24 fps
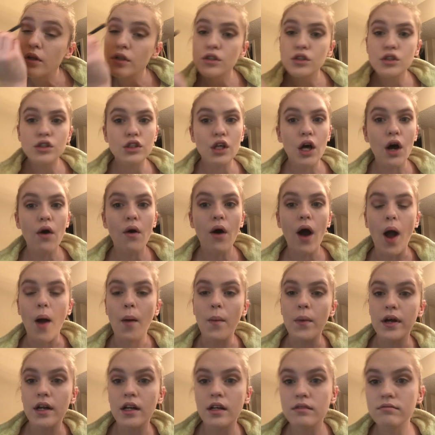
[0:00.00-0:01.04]
So I
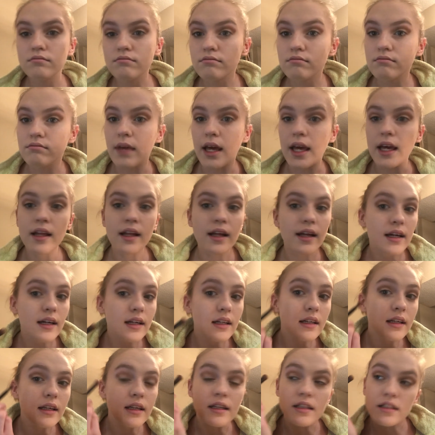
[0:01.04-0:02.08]
want to make like
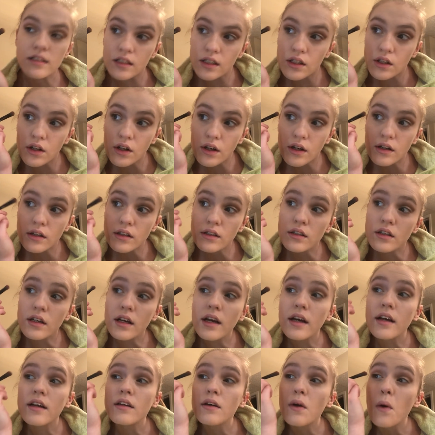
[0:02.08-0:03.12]
an easy look,
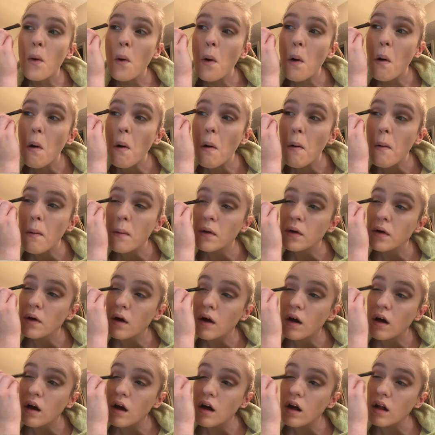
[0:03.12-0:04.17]
and
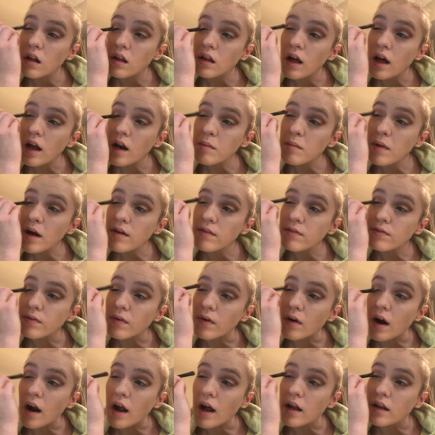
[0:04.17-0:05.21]
a lot of my
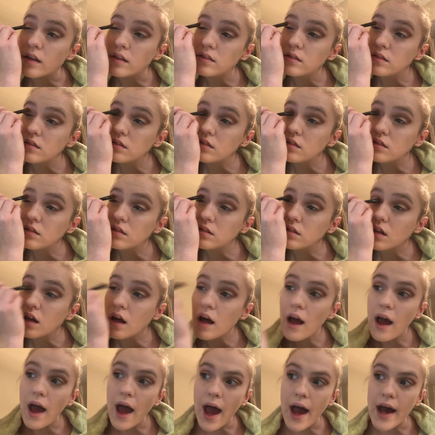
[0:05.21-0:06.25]
friends
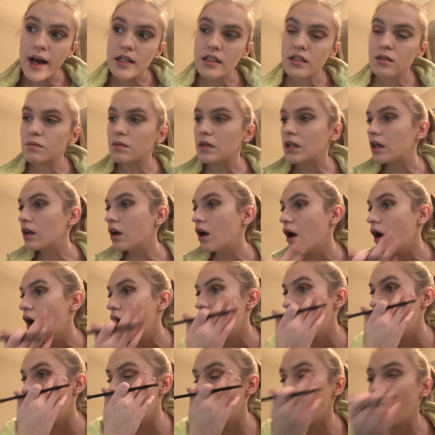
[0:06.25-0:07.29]
ask me,
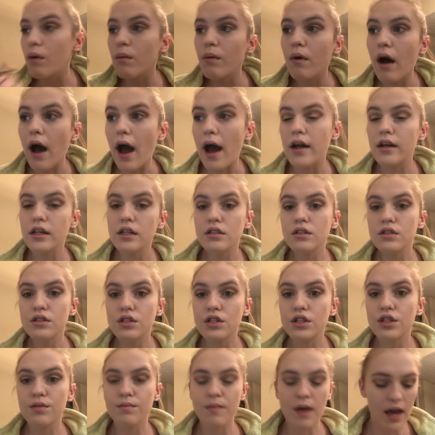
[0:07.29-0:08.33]
oh, well, how do you do
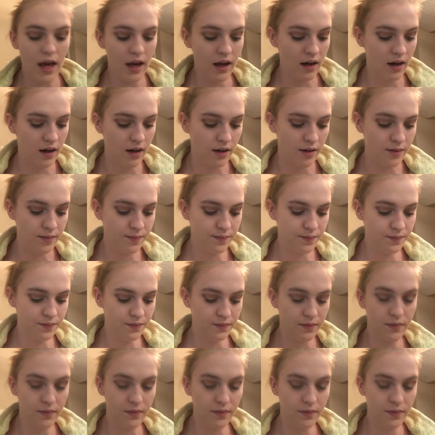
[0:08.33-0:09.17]
your makeup?